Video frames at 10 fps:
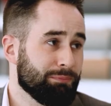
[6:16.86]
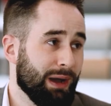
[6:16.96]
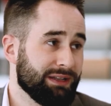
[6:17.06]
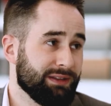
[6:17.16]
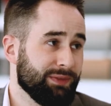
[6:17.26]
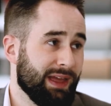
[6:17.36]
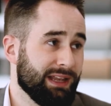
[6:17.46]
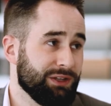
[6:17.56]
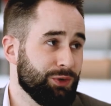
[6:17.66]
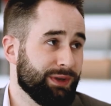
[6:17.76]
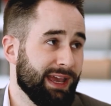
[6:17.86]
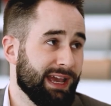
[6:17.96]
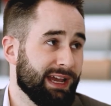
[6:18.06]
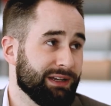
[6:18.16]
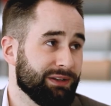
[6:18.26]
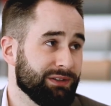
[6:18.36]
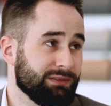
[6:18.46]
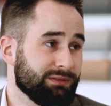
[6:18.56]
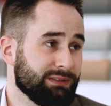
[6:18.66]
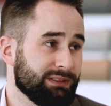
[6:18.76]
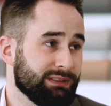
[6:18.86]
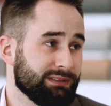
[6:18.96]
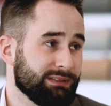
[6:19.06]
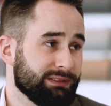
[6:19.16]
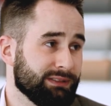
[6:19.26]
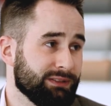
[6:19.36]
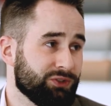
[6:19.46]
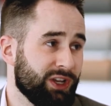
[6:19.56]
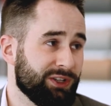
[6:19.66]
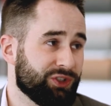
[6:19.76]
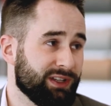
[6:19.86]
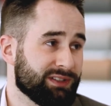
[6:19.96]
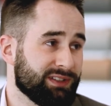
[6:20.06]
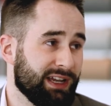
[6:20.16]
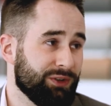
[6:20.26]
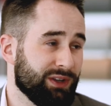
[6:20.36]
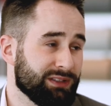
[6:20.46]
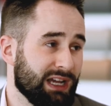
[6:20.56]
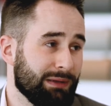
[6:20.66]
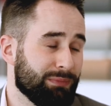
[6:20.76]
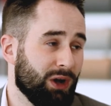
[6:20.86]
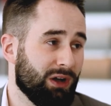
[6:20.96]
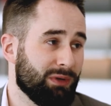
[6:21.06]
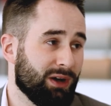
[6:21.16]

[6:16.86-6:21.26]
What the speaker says: But then you can change this and you can type all